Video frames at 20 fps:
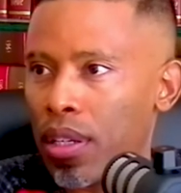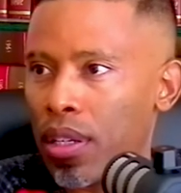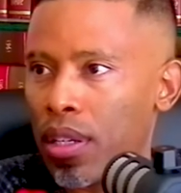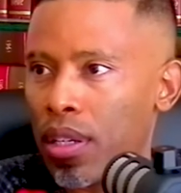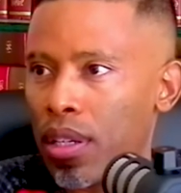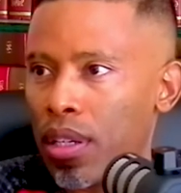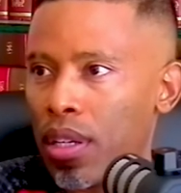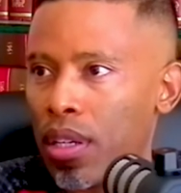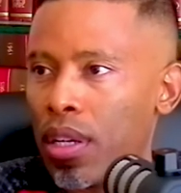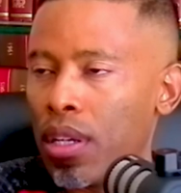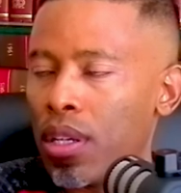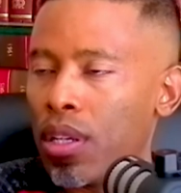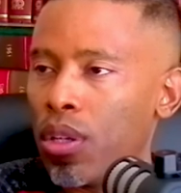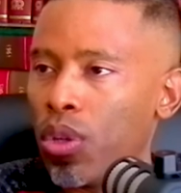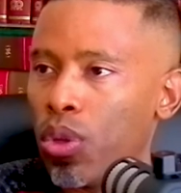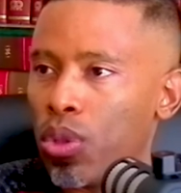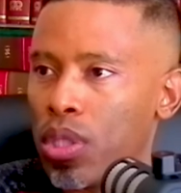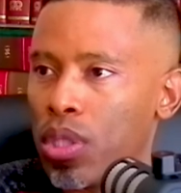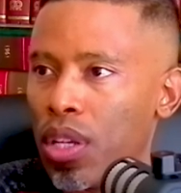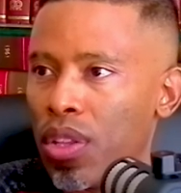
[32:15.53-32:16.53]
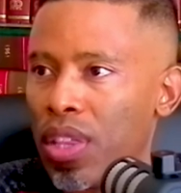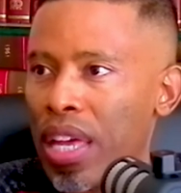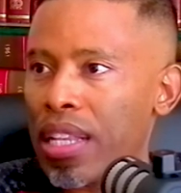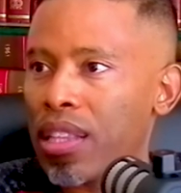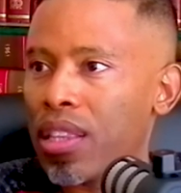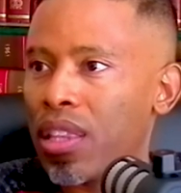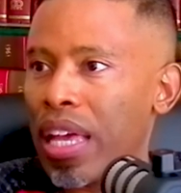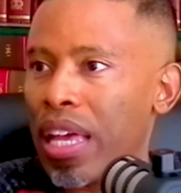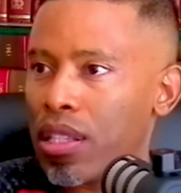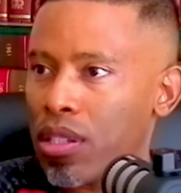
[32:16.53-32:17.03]
Mm. You see
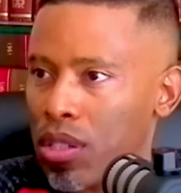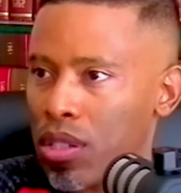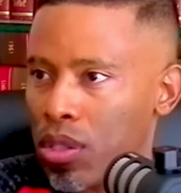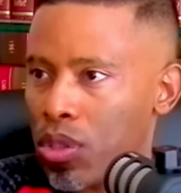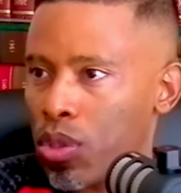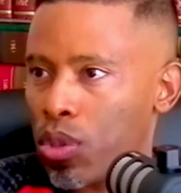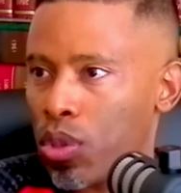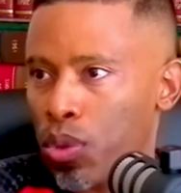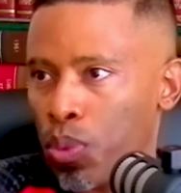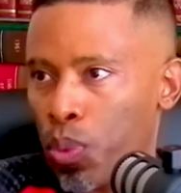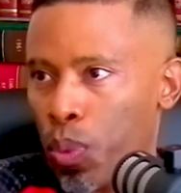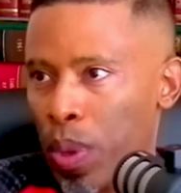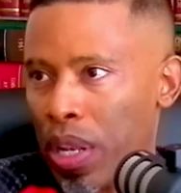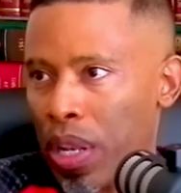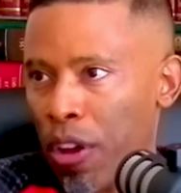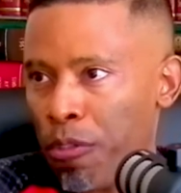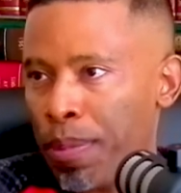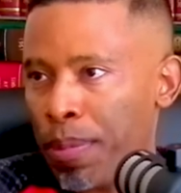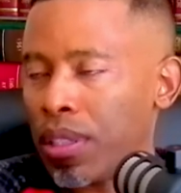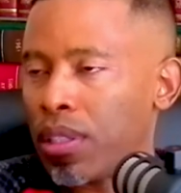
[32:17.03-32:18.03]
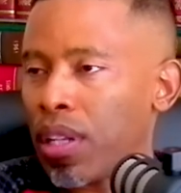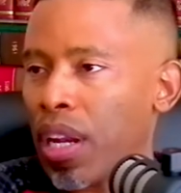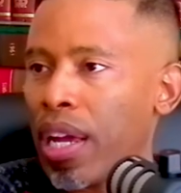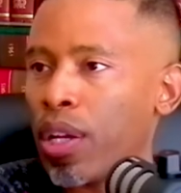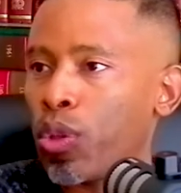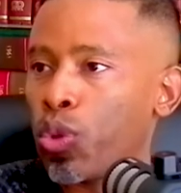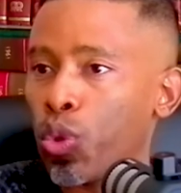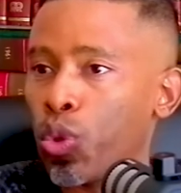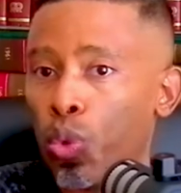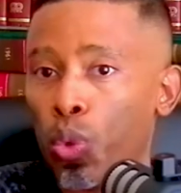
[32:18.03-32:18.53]
that that's what I've been
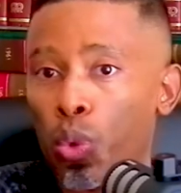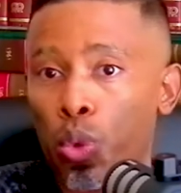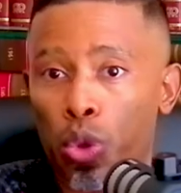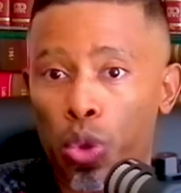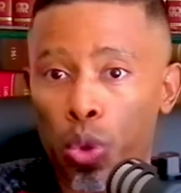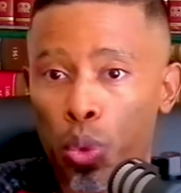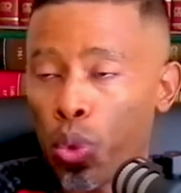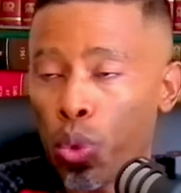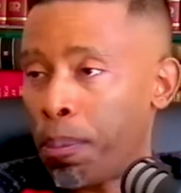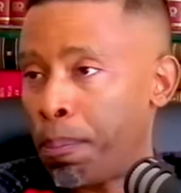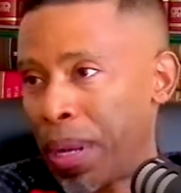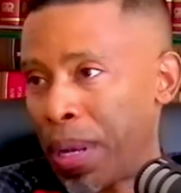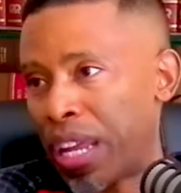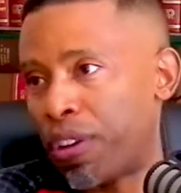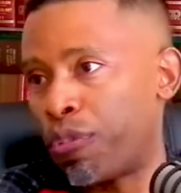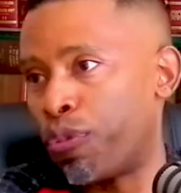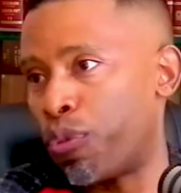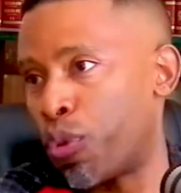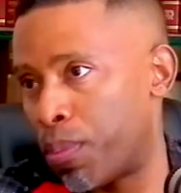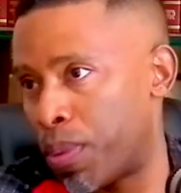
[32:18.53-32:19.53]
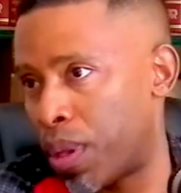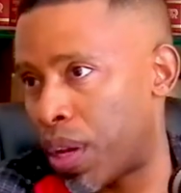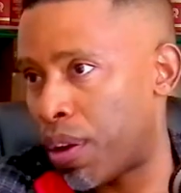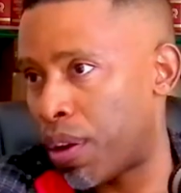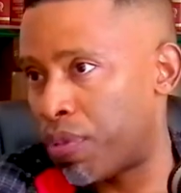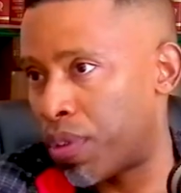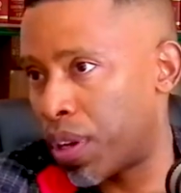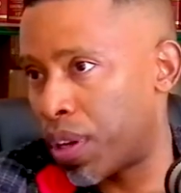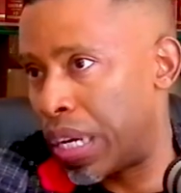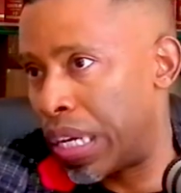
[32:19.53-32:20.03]
trying to do through the platform that
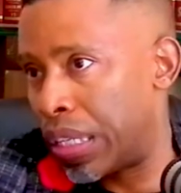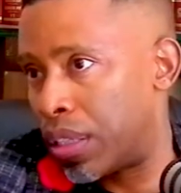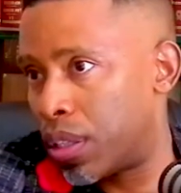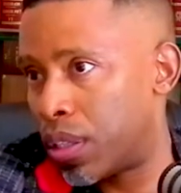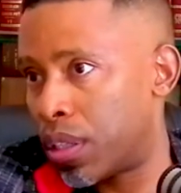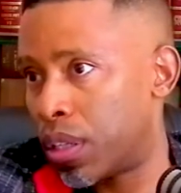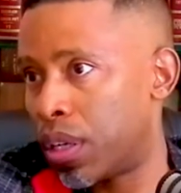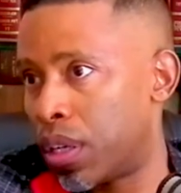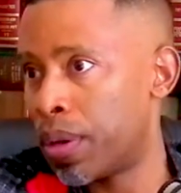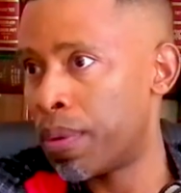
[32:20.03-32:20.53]
I've created.